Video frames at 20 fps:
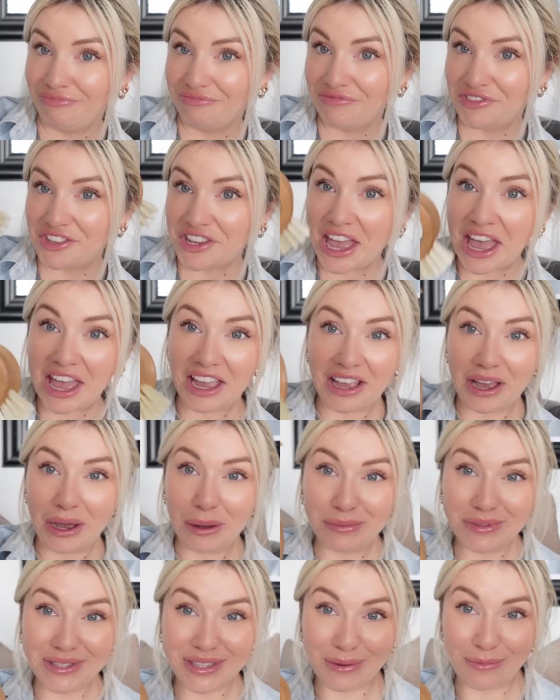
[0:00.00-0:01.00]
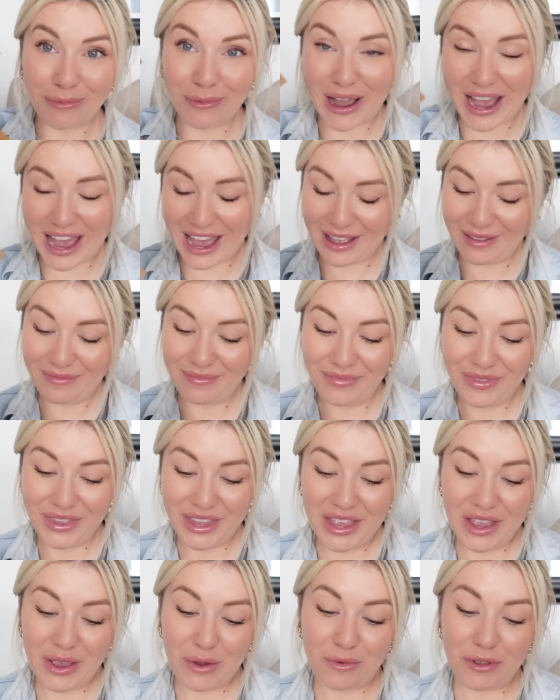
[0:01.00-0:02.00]
to hang up somewhere
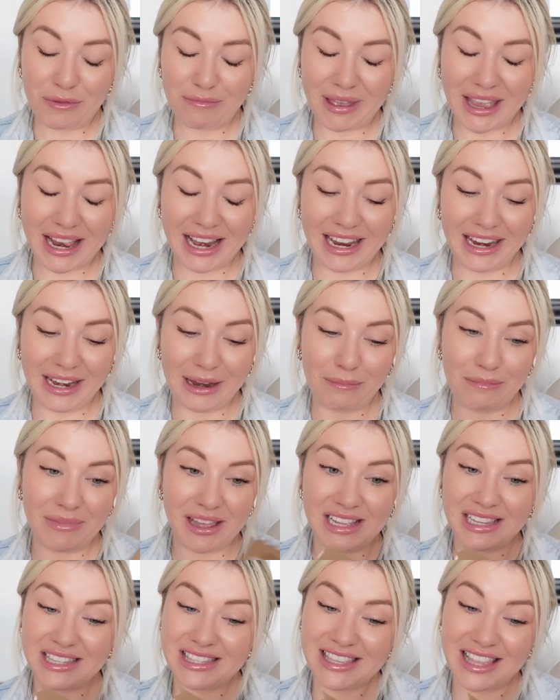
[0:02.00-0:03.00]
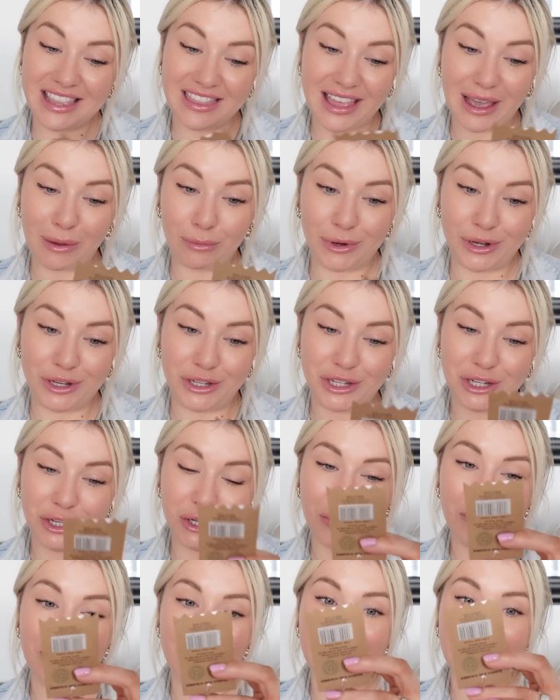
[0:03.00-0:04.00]
with my cleaning bits, then that would
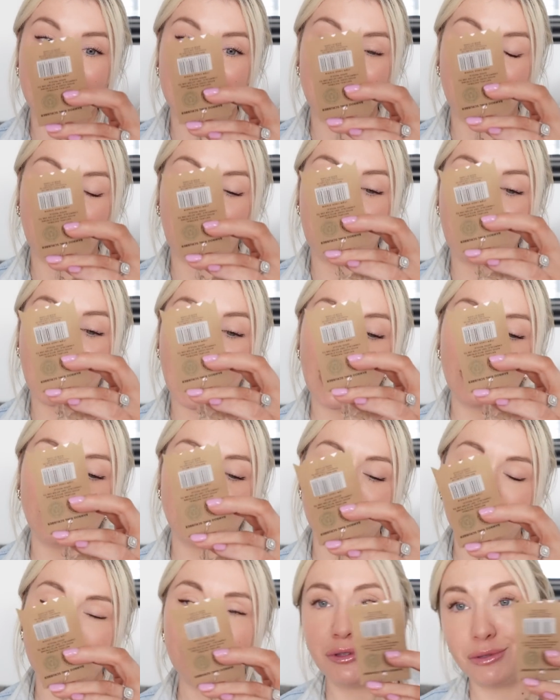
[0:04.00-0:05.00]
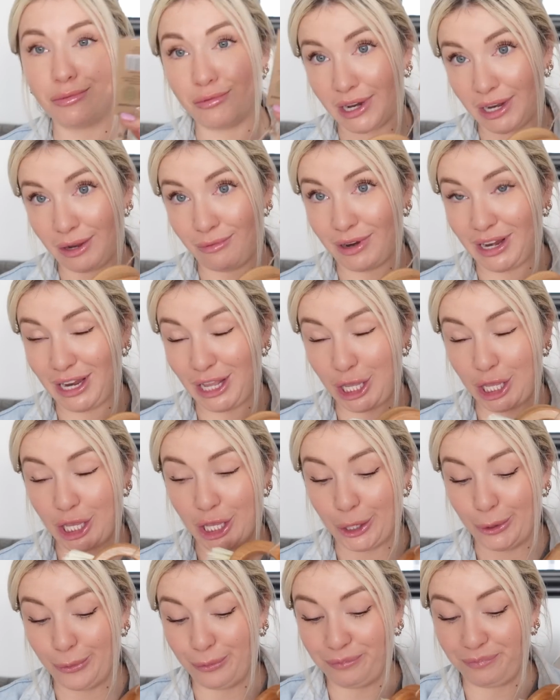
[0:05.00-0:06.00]
do, because for £1 he was really, really
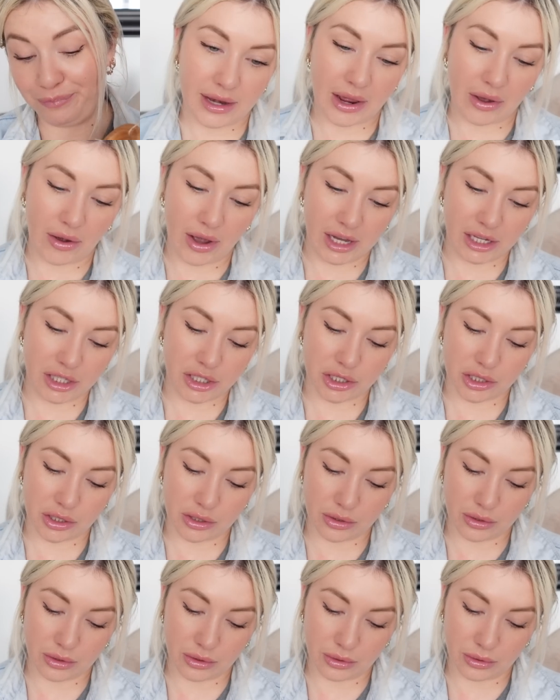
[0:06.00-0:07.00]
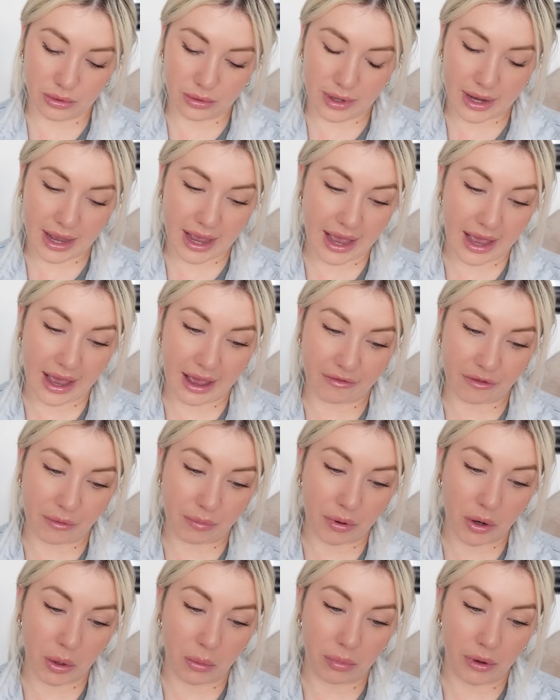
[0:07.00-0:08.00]
cute. Now I do have a
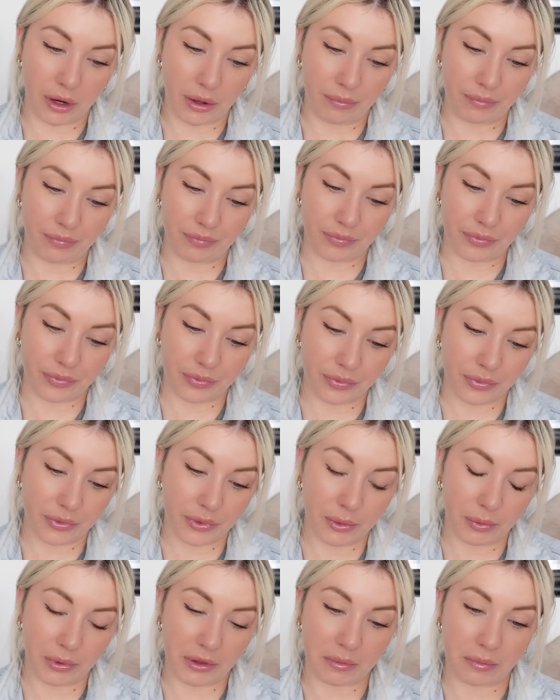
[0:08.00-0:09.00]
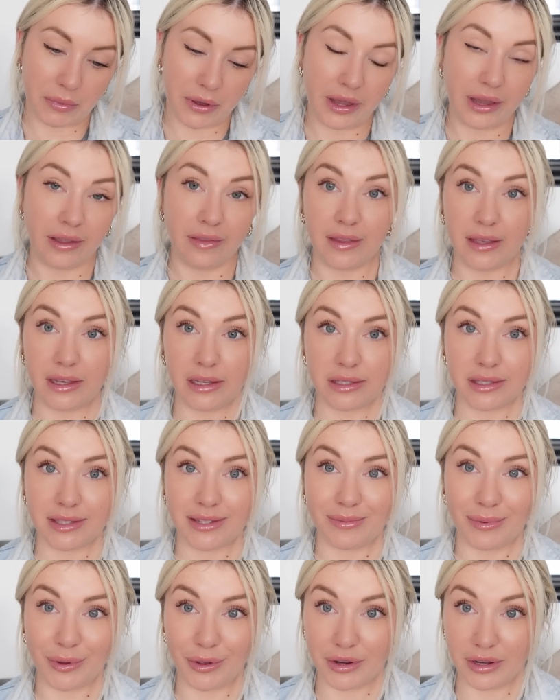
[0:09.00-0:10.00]
problem with buying these,
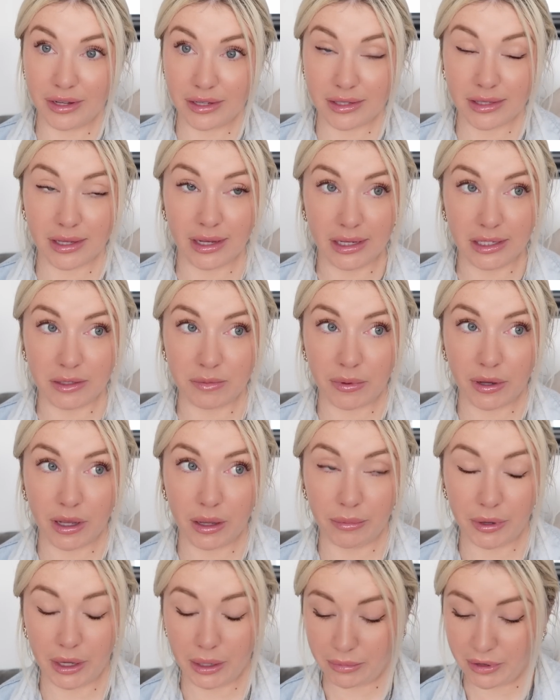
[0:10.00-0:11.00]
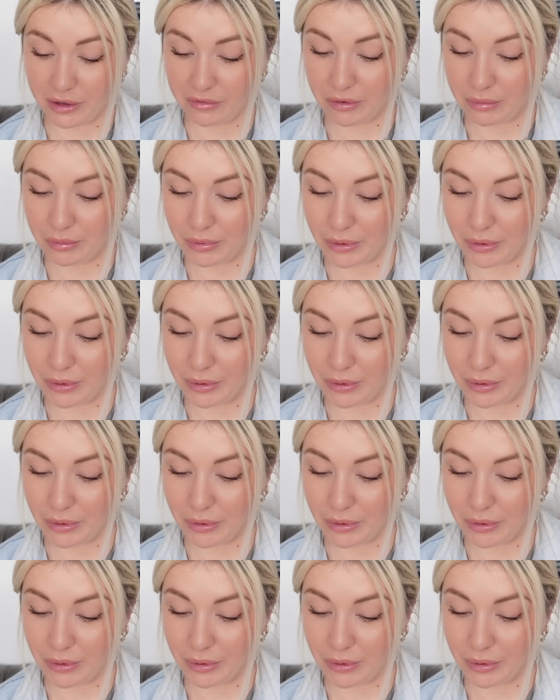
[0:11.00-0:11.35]
to be honest. It is becoming a bit of a